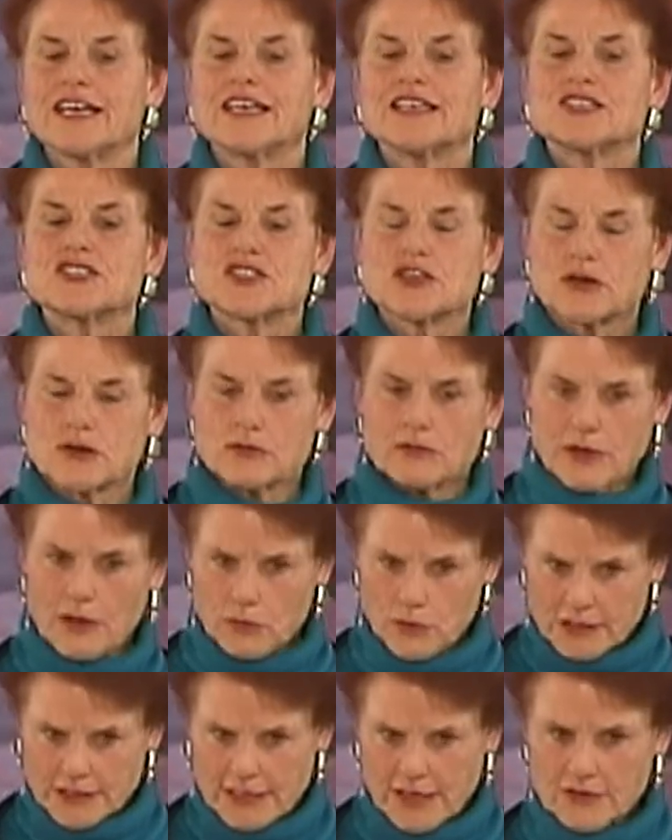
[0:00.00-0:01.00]
so I
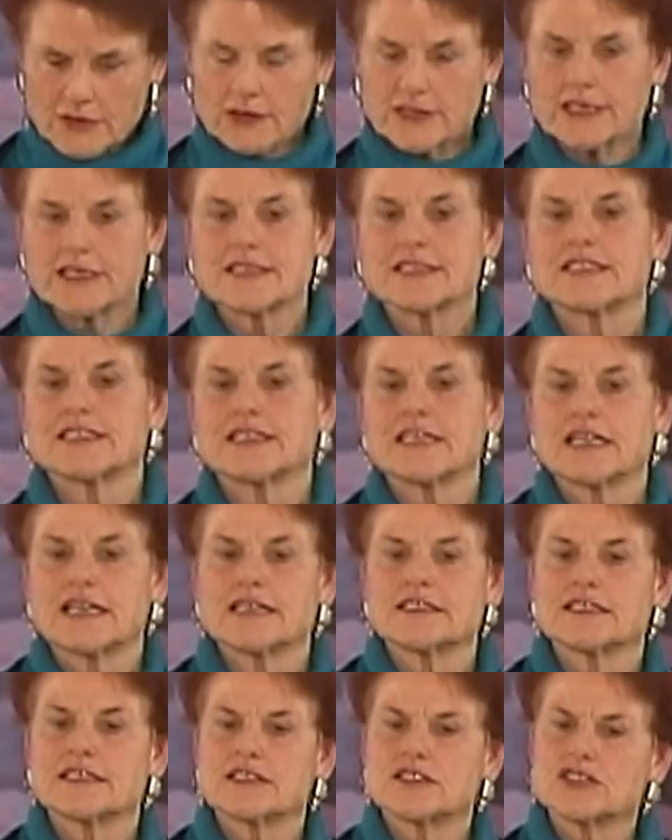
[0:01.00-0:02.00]
went down the list, and then I
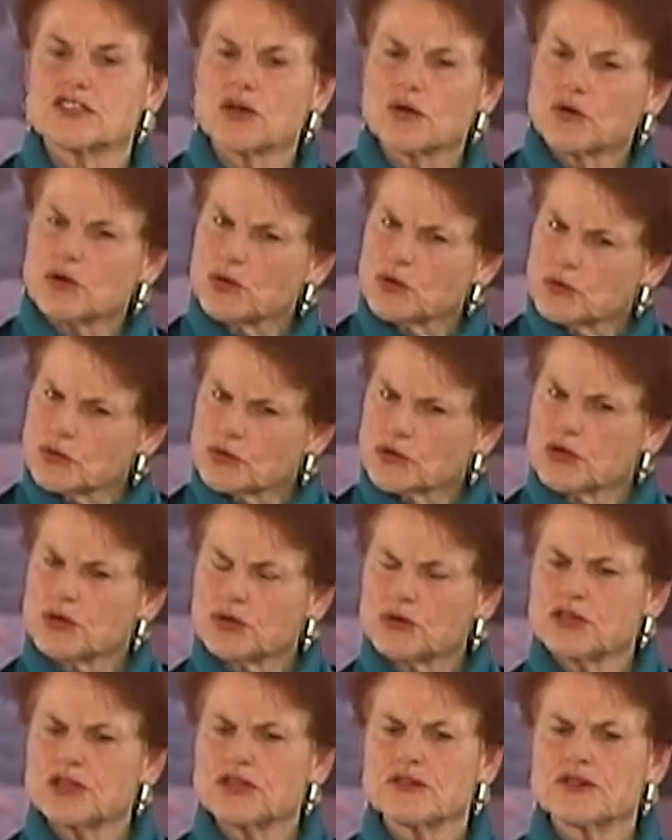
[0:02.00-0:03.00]
said, "So who
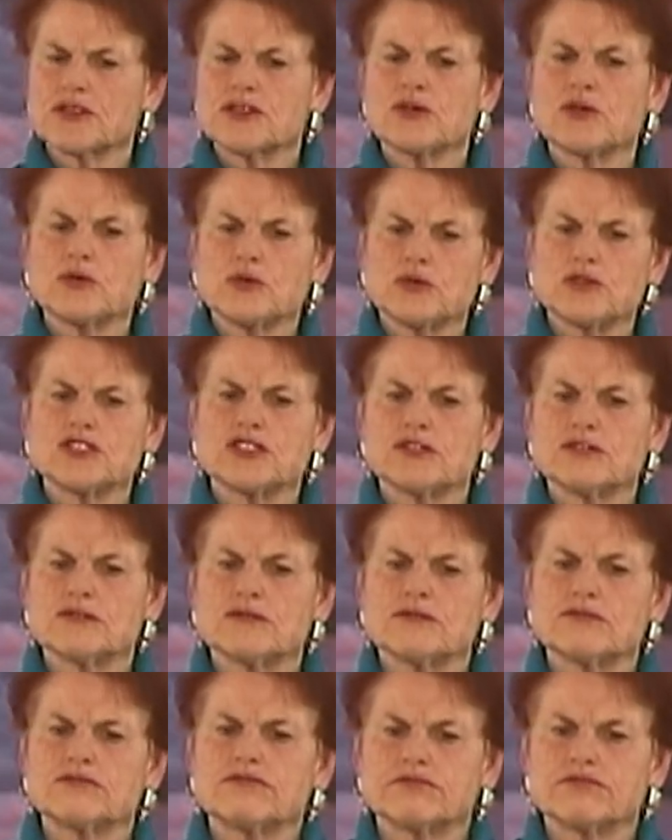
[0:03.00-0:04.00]
who do you who would
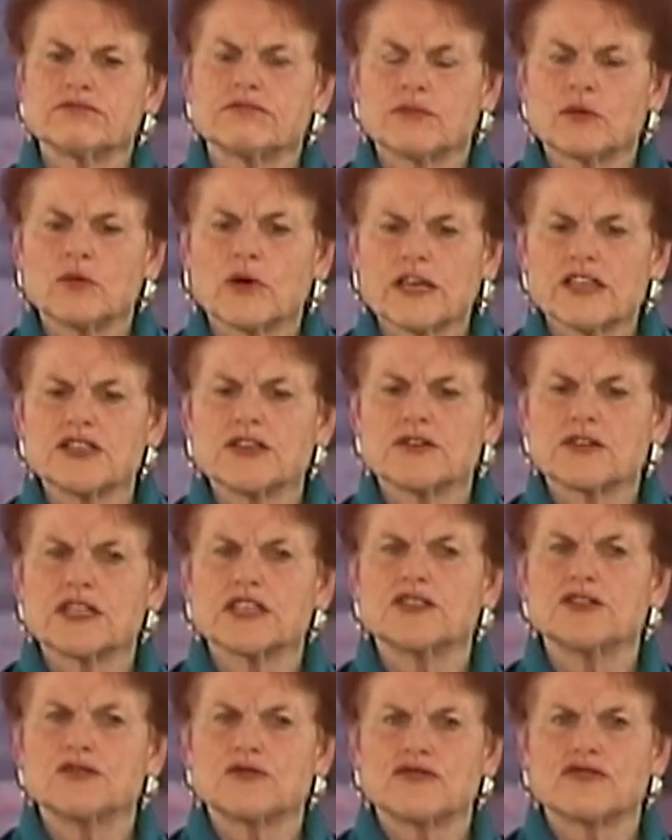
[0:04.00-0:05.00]
you what do you
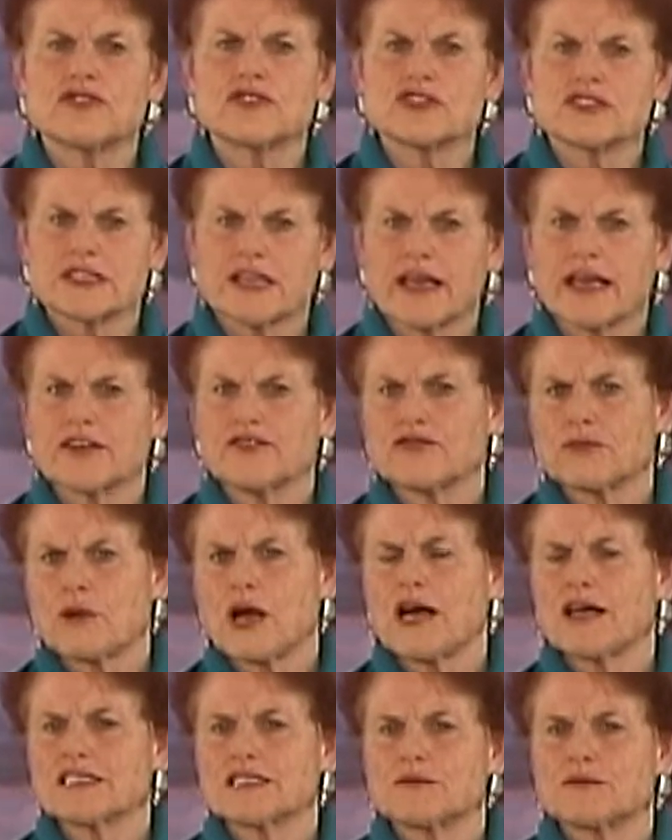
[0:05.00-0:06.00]
think you'd first like from
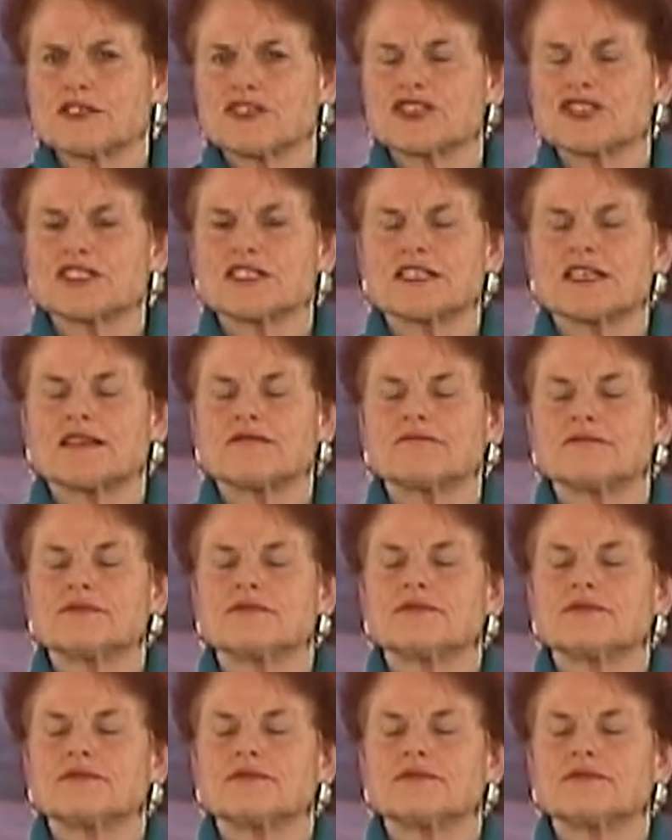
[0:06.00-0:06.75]
hospice?" She said,